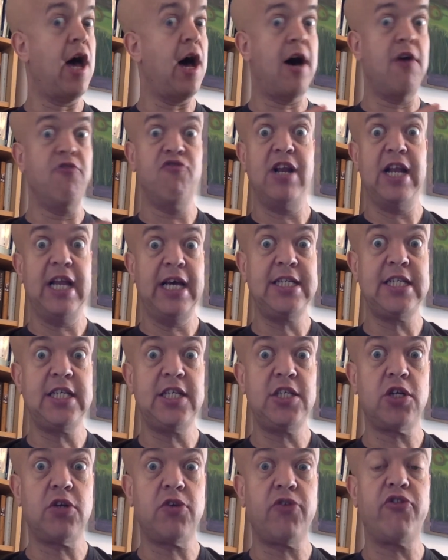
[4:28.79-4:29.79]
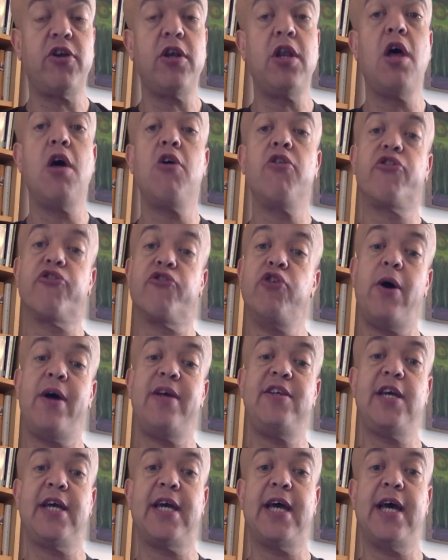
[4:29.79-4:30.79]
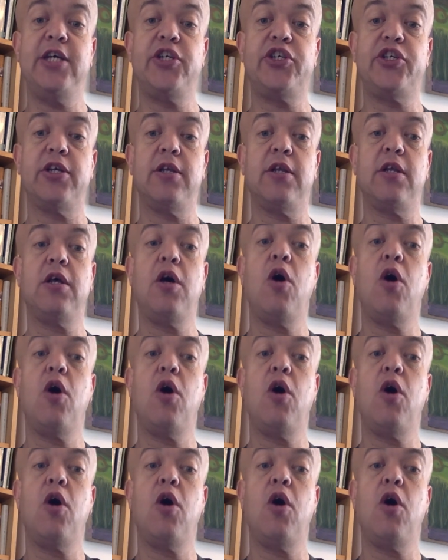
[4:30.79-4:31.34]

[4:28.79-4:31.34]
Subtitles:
unrelated children, through education.